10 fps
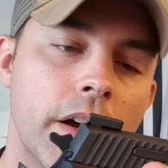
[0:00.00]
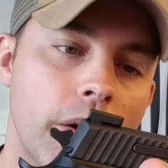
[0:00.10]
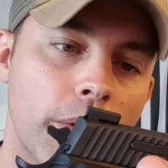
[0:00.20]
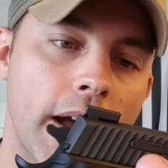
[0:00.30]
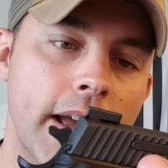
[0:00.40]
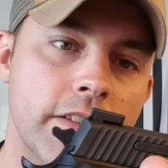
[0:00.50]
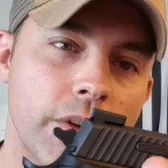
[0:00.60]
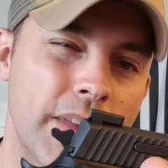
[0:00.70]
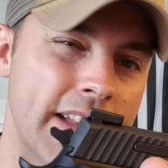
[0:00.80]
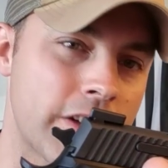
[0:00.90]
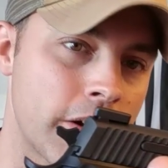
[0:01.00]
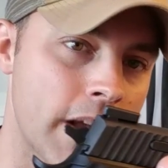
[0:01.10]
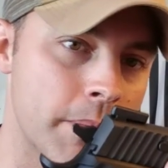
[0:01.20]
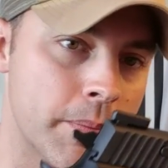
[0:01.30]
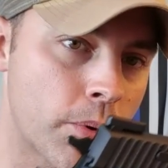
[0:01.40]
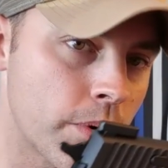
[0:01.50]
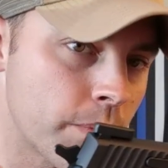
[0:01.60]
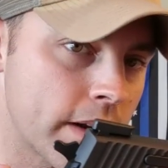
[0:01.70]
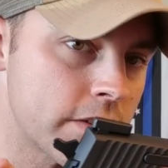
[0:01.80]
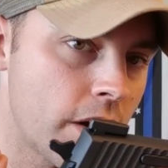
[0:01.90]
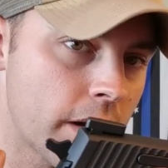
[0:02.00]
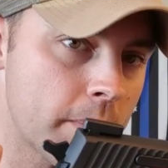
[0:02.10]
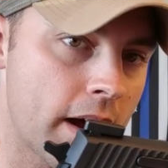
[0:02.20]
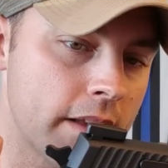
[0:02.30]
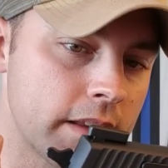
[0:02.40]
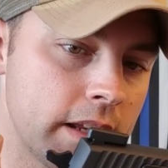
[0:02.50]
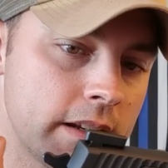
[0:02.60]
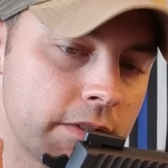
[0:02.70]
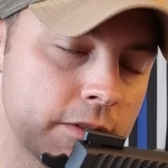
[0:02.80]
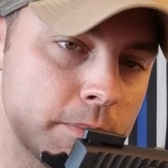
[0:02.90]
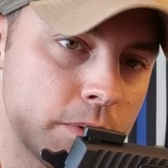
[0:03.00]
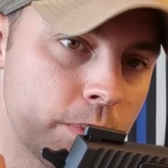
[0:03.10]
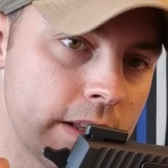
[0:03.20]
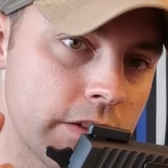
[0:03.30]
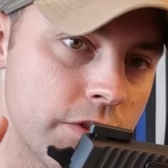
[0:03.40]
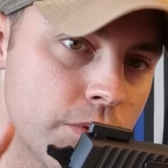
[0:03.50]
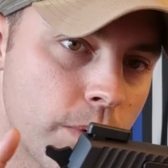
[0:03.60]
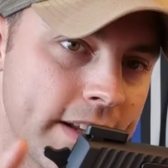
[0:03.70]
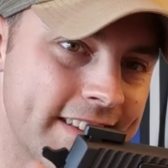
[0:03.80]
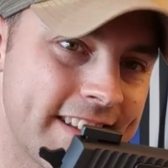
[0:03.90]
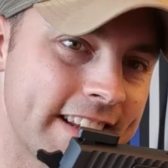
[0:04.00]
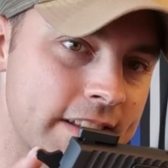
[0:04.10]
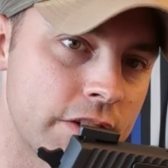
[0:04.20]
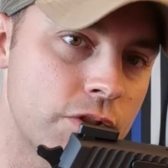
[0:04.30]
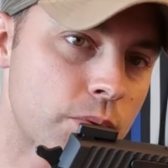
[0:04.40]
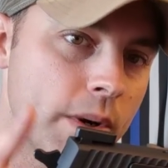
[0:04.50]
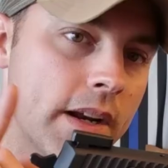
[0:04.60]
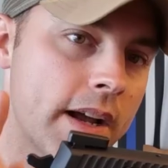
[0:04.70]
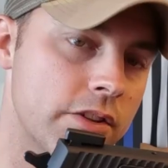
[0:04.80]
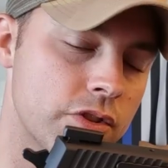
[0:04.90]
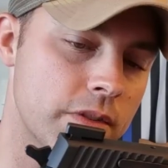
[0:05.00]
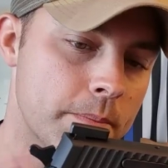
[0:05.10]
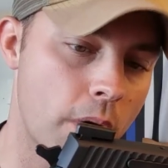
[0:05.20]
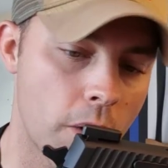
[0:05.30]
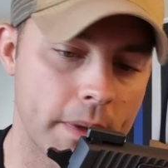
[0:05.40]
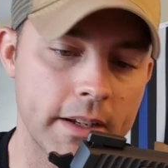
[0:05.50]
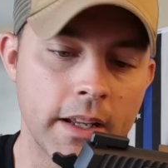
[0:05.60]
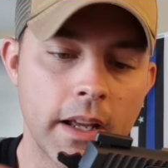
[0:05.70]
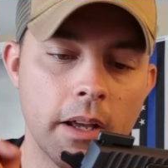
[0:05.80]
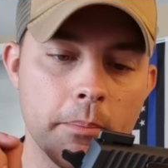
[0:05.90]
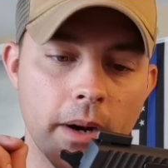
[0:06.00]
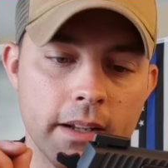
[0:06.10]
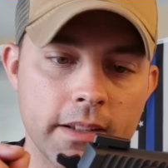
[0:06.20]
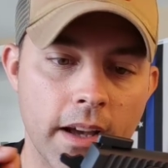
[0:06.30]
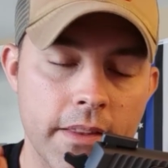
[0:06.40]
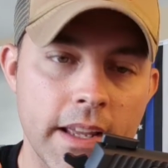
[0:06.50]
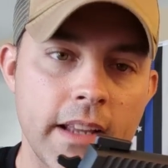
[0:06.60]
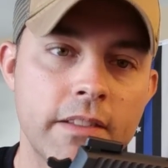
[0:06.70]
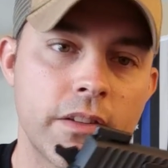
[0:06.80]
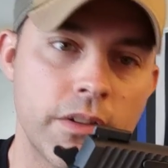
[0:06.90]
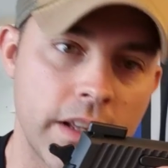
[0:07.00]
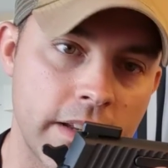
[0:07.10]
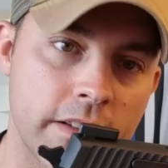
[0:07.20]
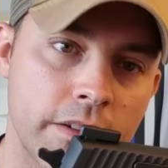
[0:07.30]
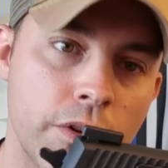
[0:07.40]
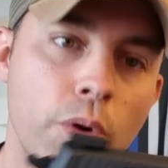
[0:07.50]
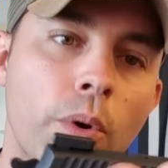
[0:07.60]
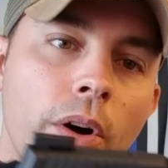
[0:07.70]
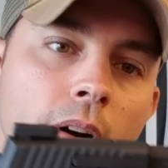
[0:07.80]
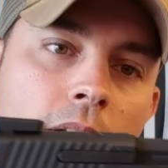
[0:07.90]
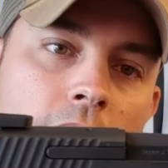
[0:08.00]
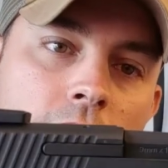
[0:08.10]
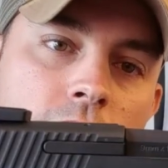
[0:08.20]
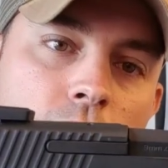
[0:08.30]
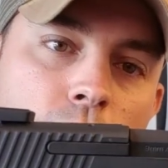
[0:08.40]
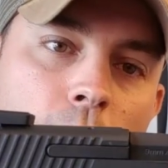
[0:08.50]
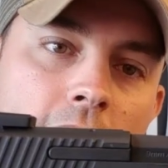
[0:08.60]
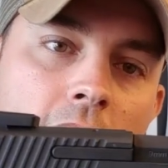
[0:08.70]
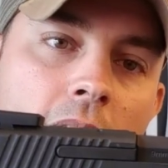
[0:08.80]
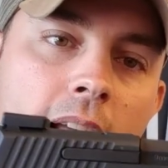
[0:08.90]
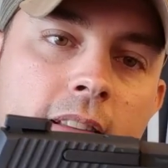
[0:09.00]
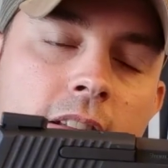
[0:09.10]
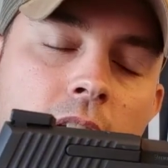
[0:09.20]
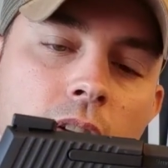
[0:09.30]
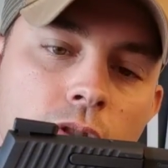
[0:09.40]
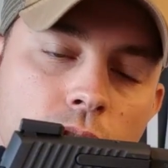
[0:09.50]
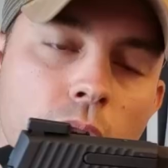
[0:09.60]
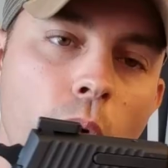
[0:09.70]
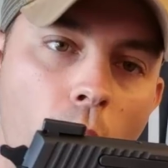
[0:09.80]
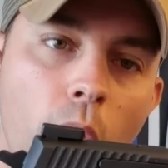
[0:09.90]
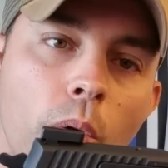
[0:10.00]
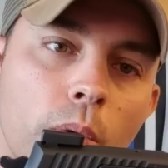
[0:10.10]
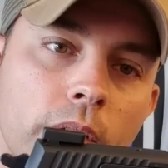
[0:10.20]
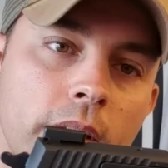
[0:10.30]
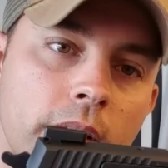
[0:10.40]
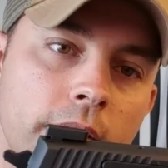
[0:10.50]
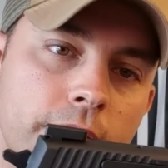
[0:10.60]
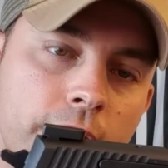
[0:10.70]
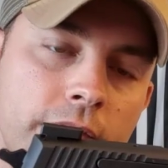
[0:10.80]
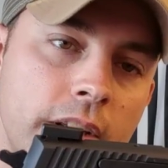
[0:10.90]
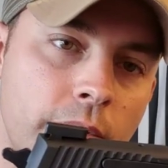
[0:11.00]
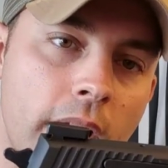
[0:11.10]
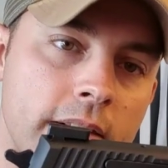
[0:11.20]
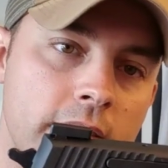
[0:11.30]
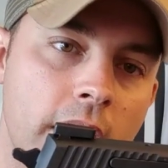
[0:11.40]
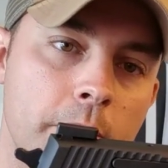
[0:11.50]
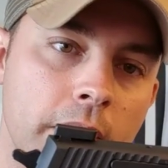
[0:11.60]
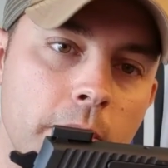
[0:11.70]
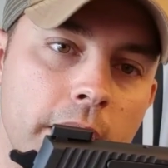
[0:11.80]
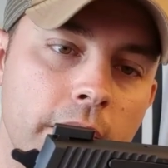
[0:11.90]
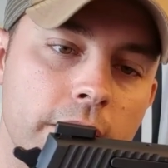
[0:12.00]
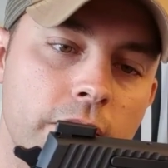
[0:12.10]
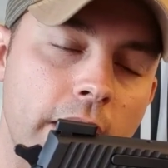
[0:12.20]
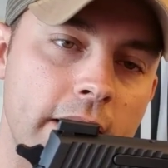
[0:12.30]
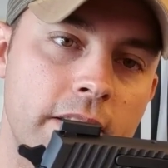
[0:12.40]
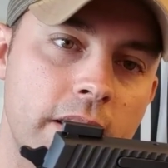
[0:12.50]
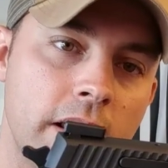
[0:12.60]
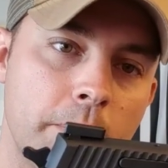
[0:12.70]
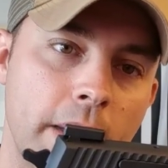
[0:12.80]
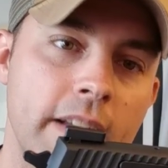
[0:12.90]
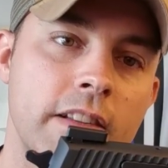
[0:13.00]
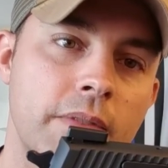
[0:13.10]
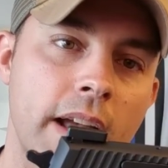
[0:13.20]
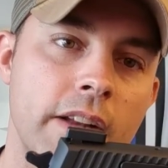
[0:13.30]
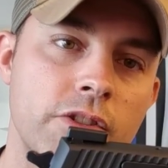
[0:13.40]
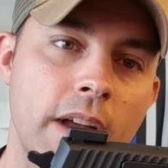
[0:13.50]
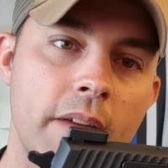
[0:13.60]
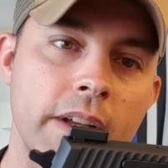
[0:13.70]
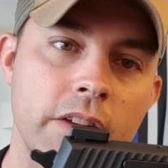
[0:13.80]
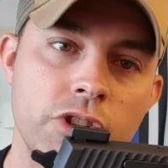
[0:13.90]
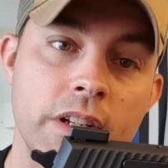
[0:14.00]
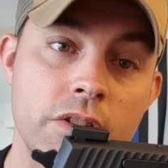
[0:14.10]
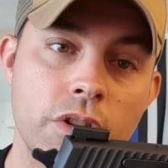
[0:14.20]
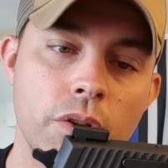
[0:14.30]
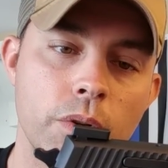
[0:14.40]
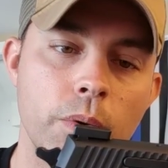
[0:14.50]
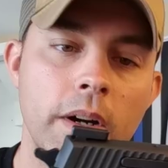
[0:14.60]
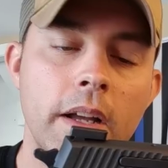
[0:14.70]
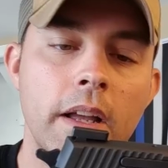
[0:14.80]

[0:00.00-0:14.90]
Okay, so that's going to come important when I talk about the difference between the 226 and the 229 in just a moment. But these newer 229s do hold 15 rounds of 9mm, so that's the biggest advantage to having a Gen 2.